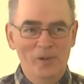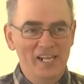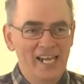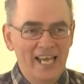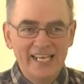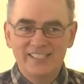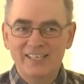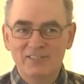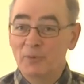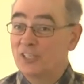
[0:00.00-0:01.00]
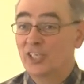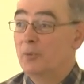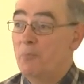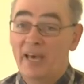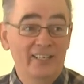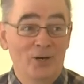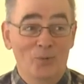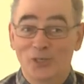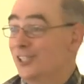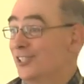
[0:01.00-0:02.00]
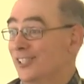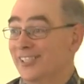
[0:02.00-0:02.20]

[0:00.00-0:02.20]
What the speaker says: But it seems to me it's going to be better, not worse,